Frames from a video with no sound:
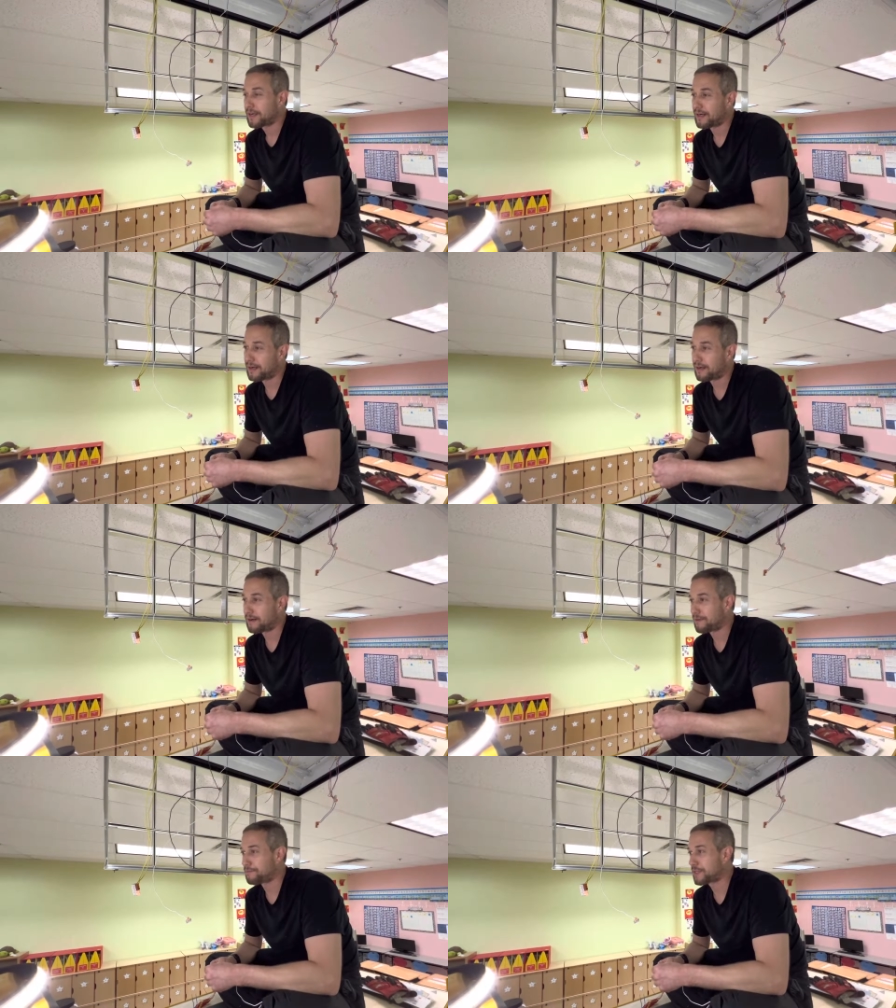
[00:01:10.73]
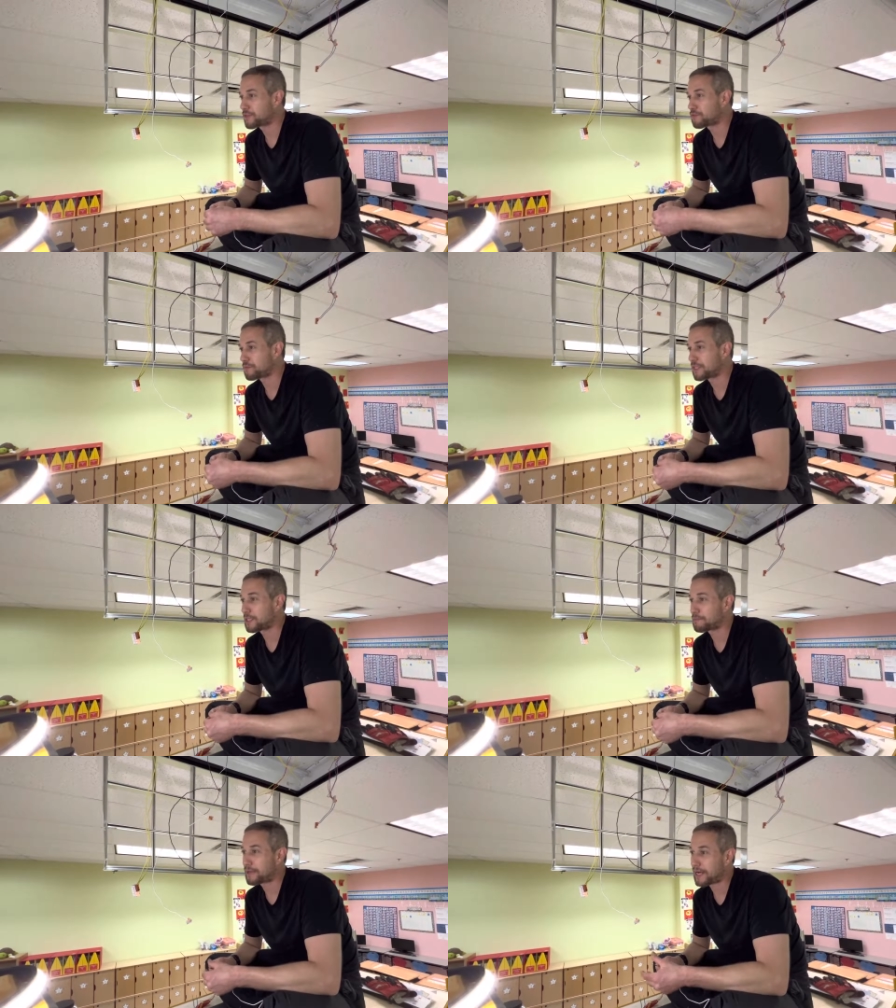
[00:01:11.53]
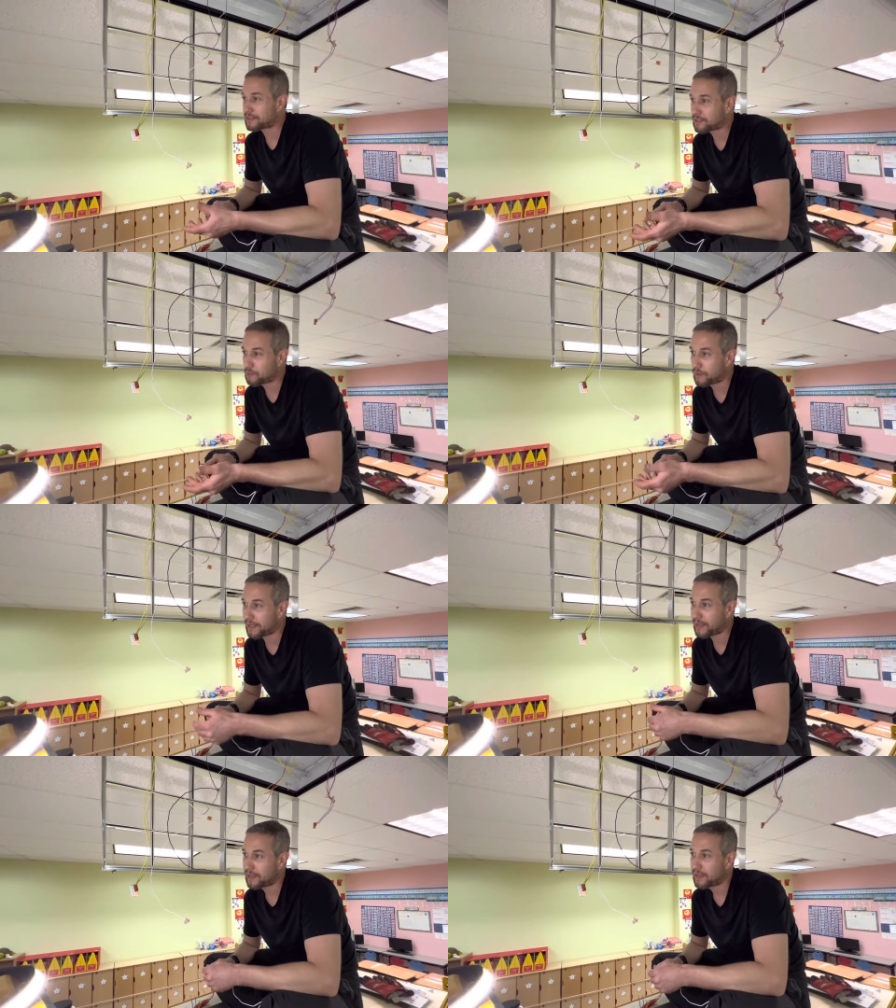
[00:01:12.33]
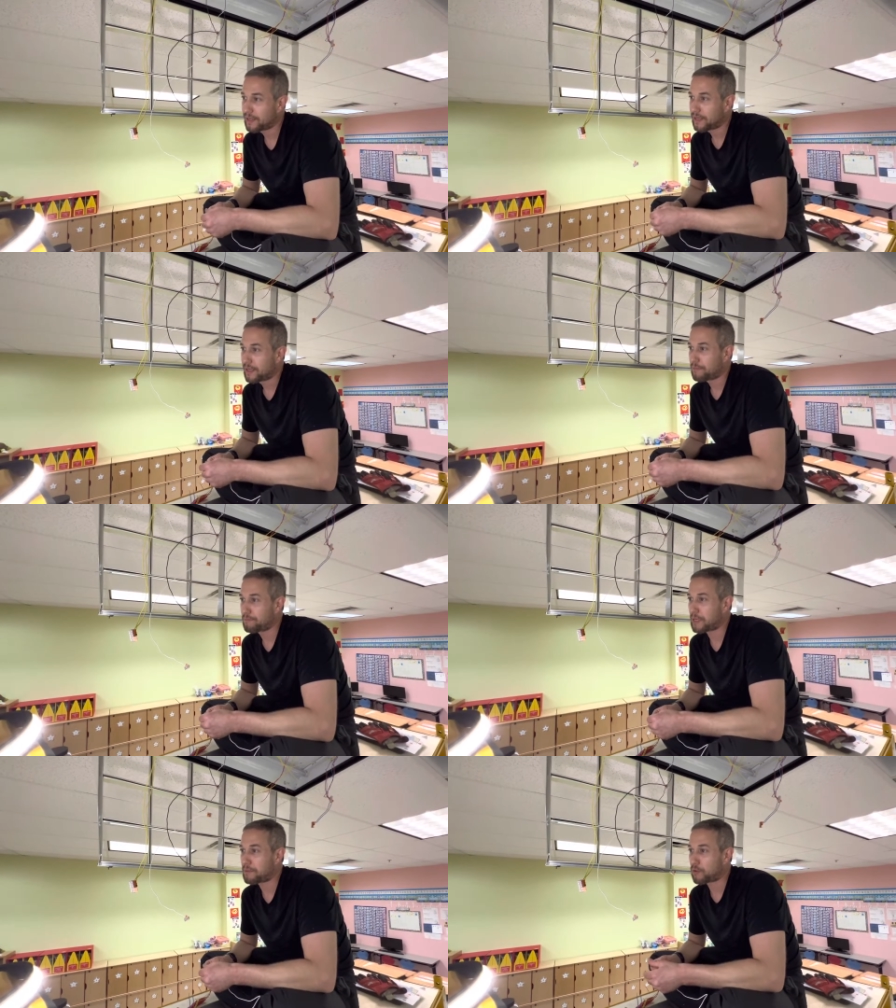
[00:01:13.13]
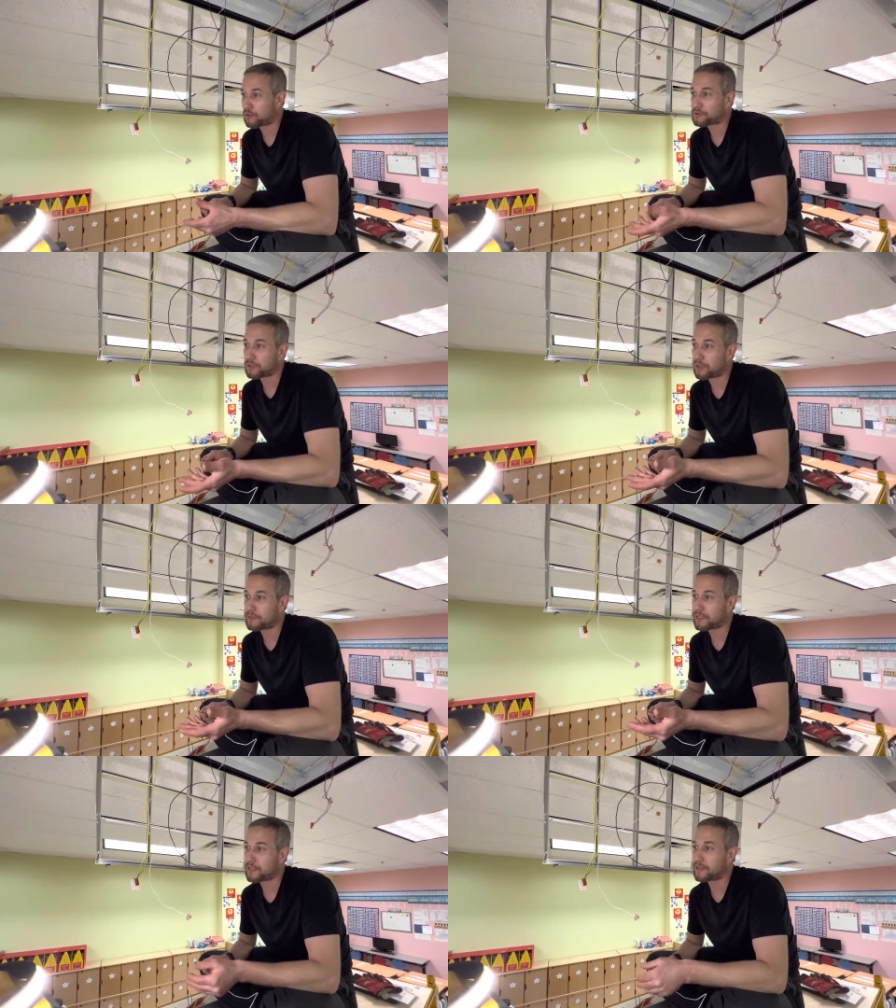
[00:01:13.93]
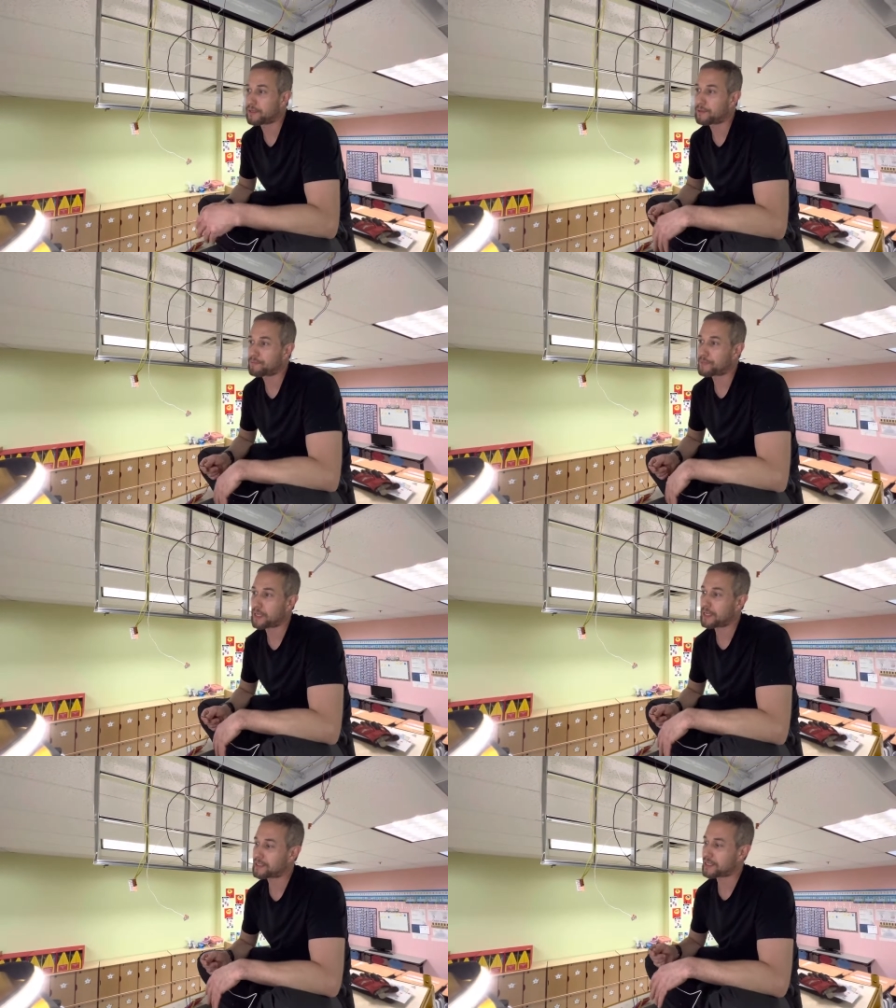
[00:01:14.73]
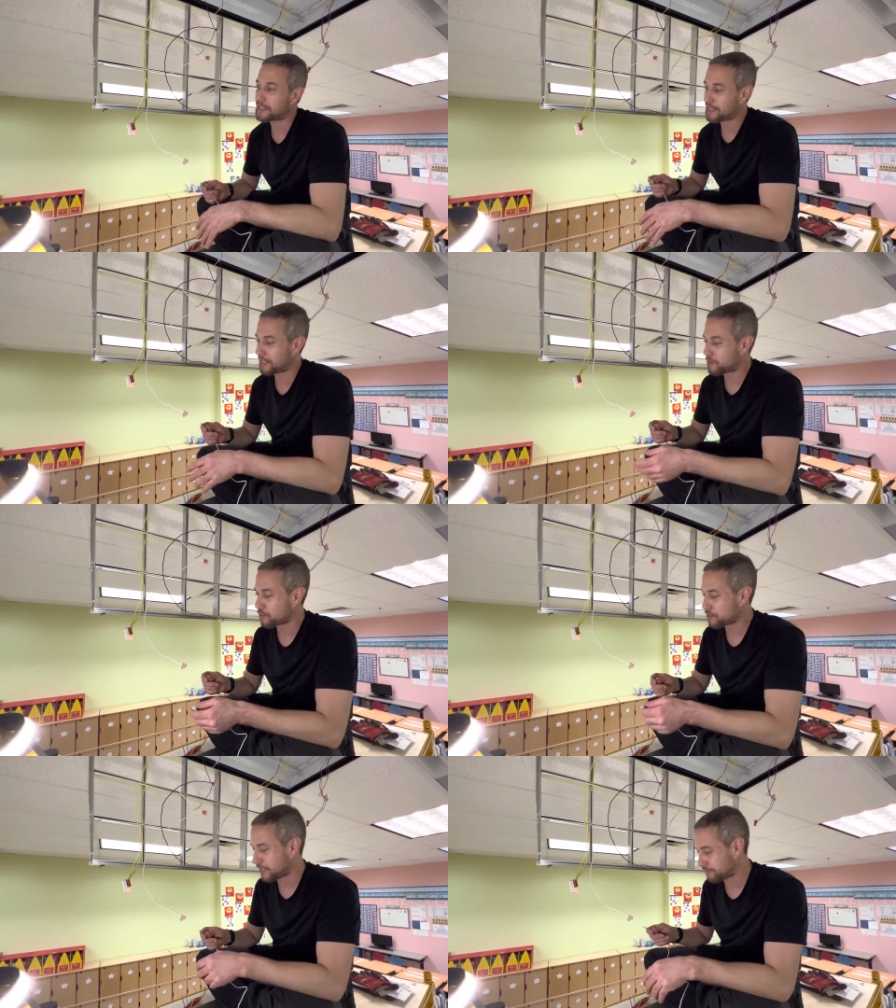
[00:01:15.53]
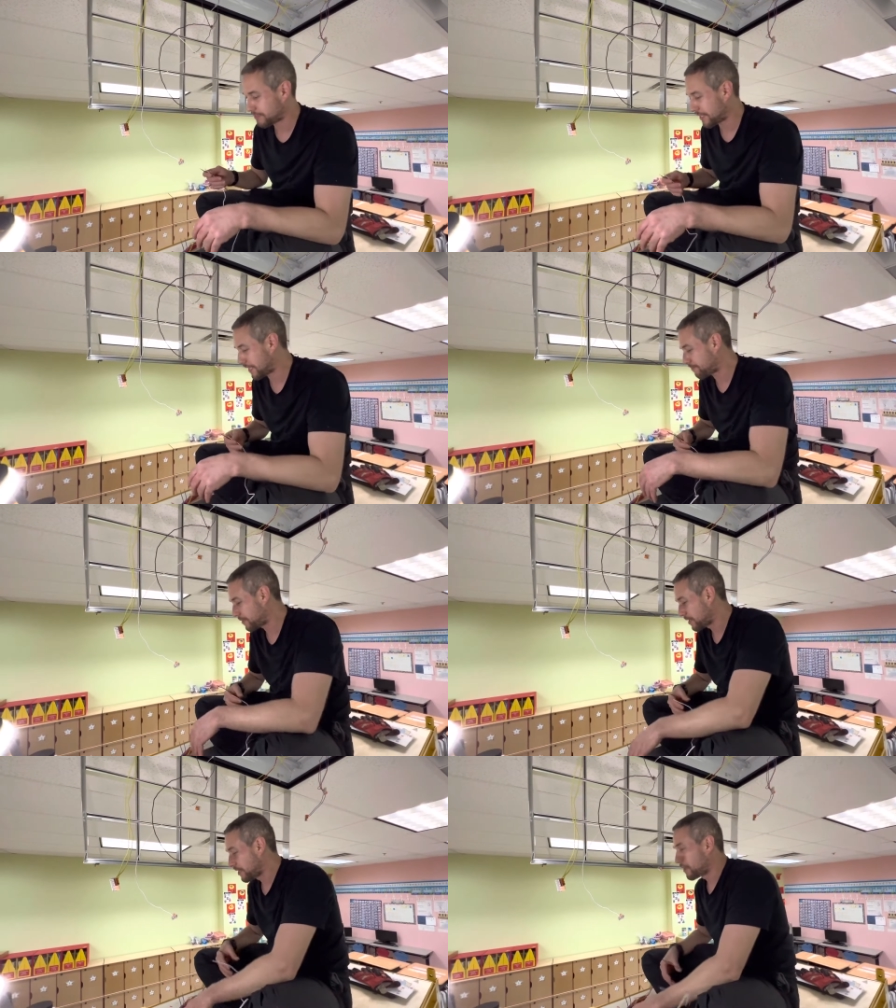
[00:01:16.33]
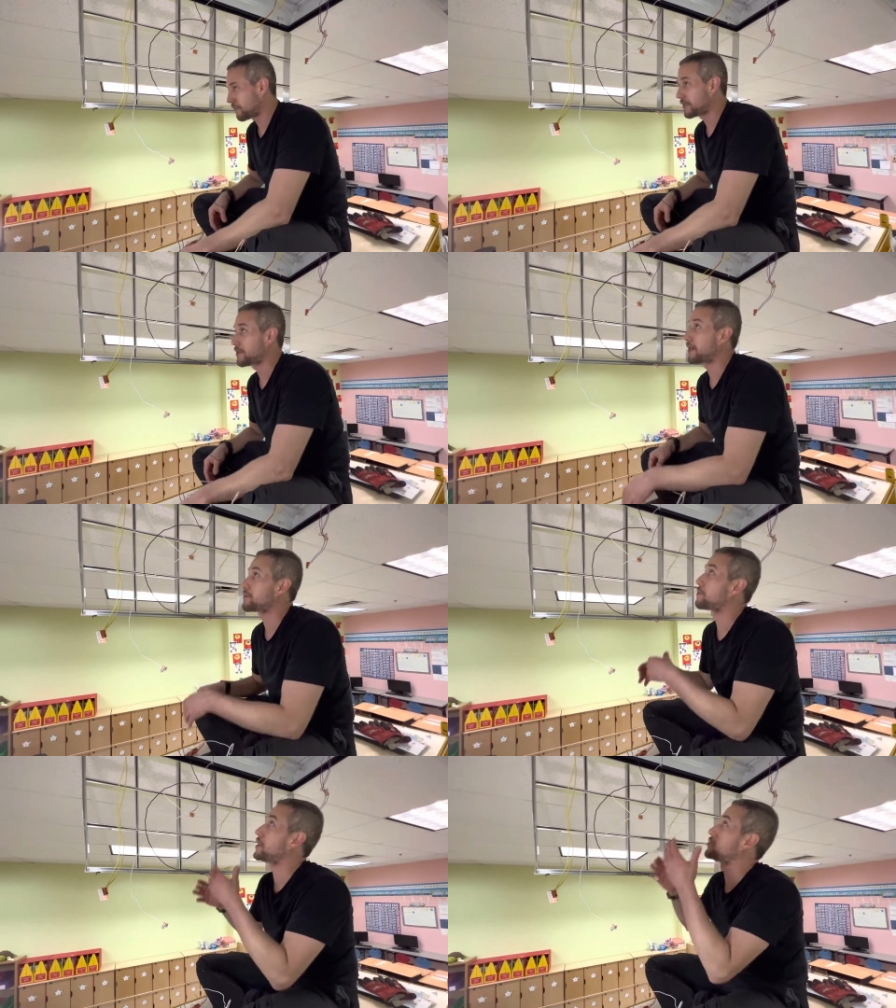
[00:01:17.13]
um, it's really practical way. Maybe also, I mean, um, it, it, it took some time. What did I do? I